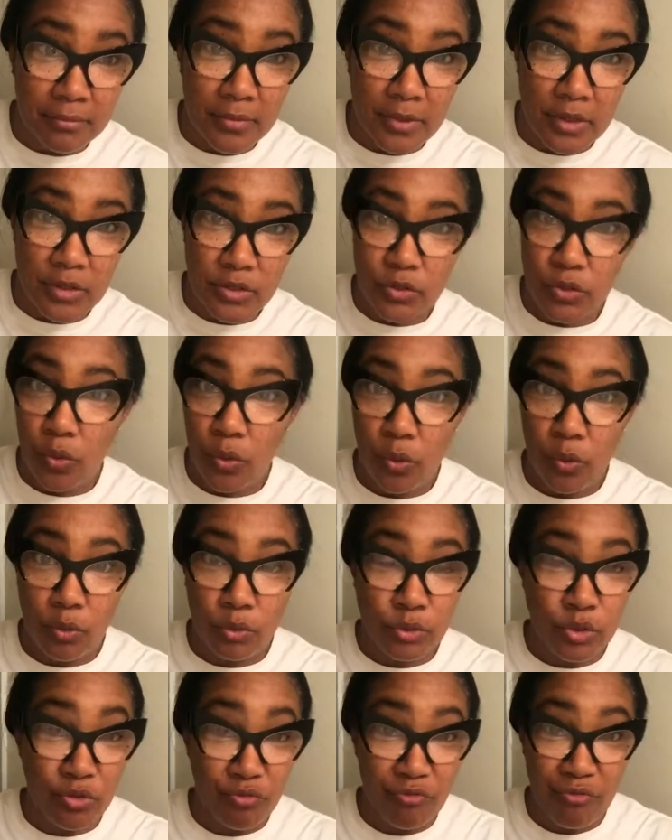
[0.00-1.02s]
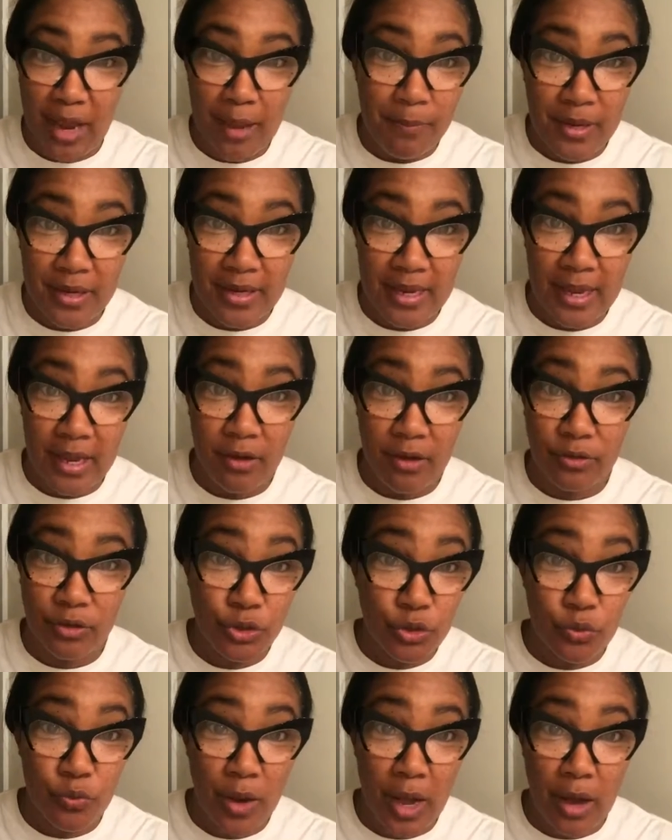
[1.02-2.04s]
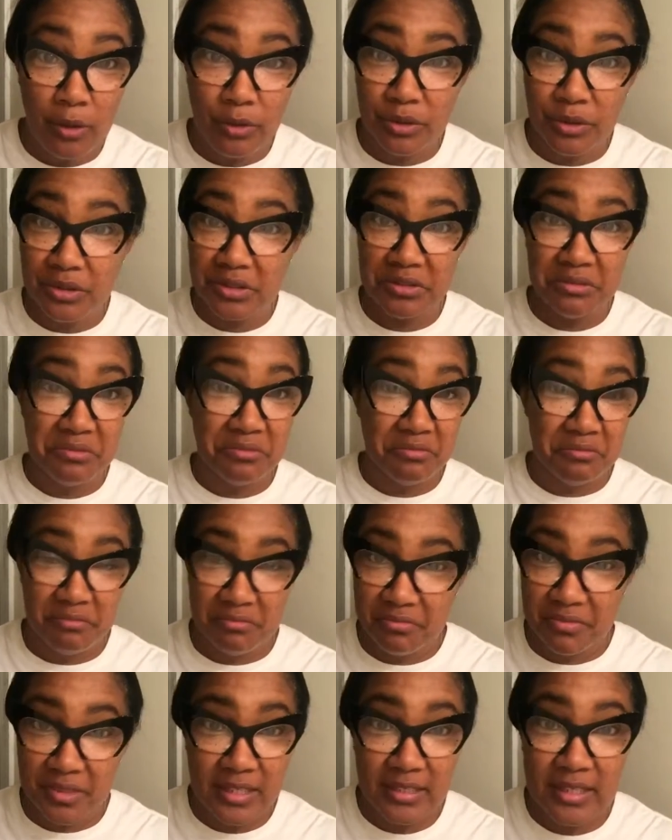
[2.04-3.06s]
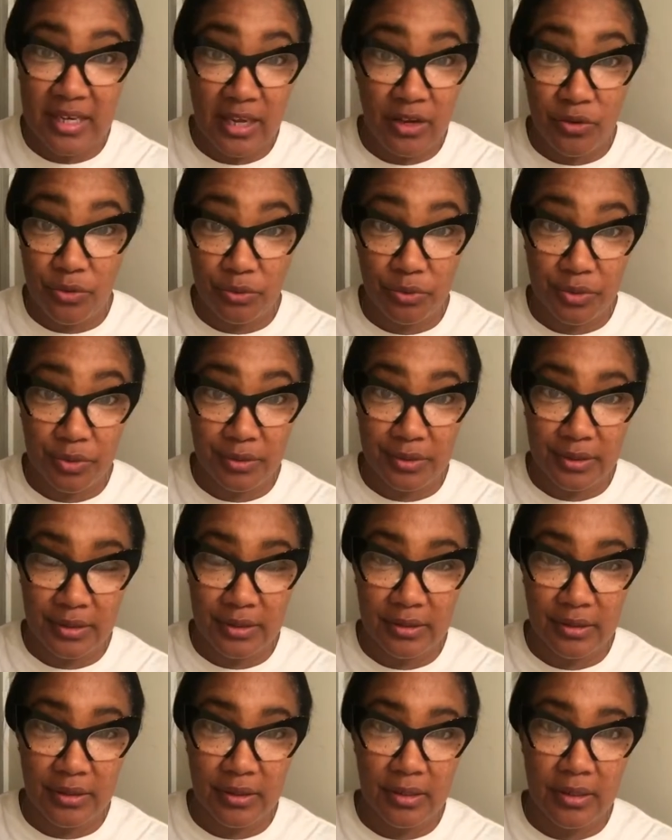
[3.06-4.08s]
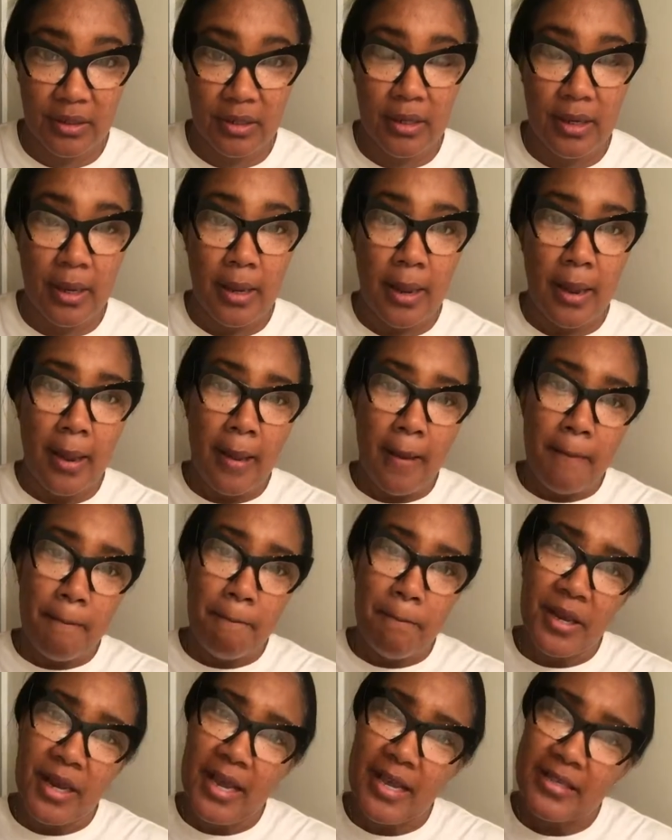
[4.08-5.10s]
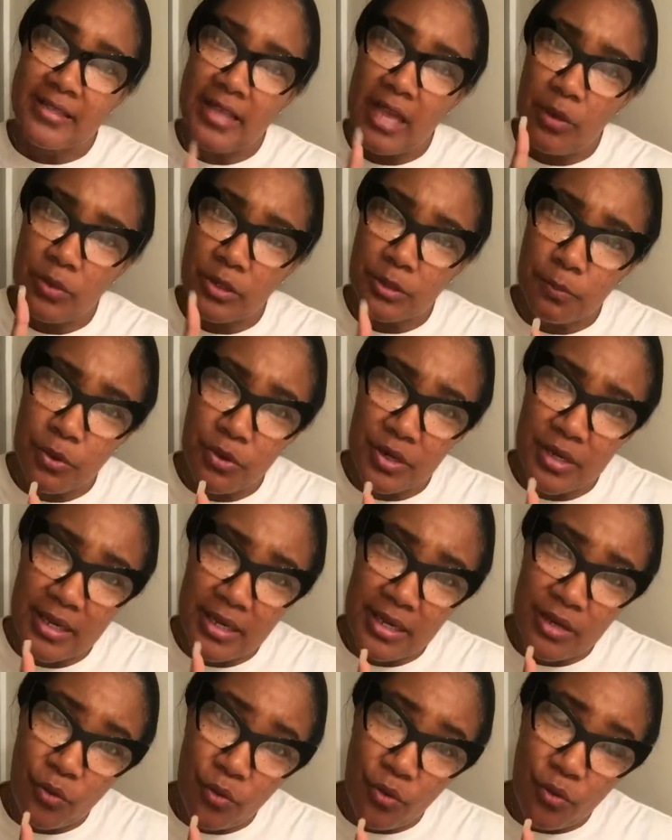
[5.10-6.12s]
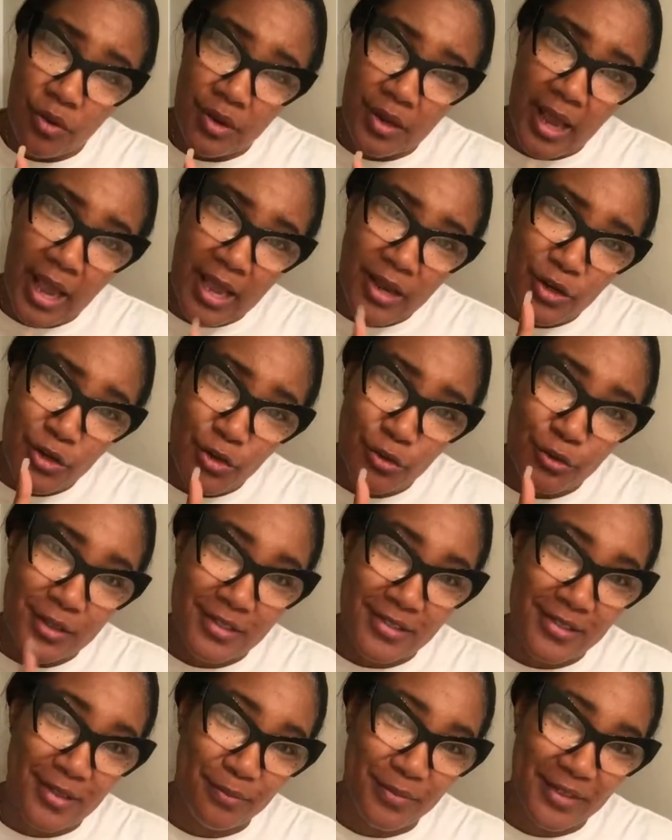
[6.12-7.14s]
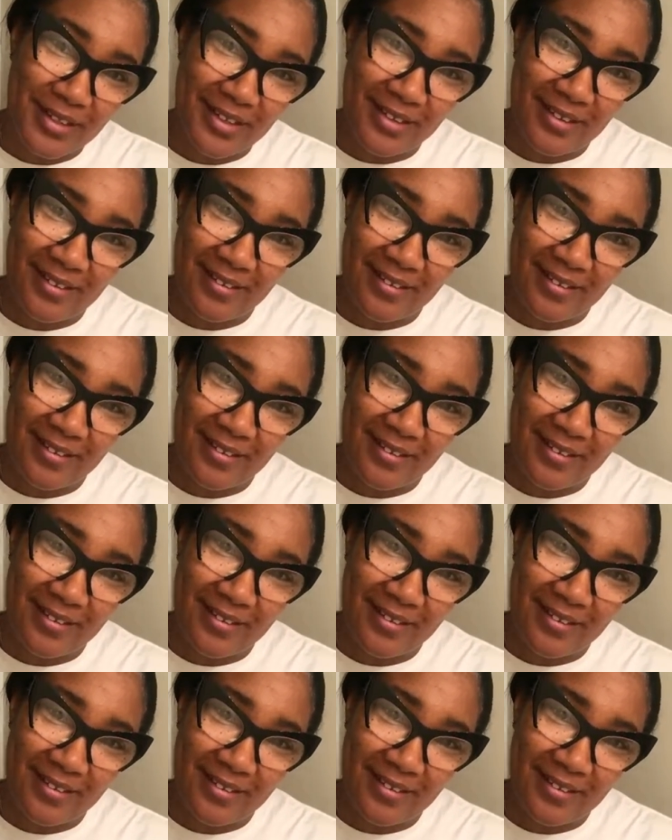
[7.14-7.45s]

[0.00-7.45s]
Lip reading: So to wrap it now in 2 hours, that's not going to work. But as I was putting it on, I noticed something.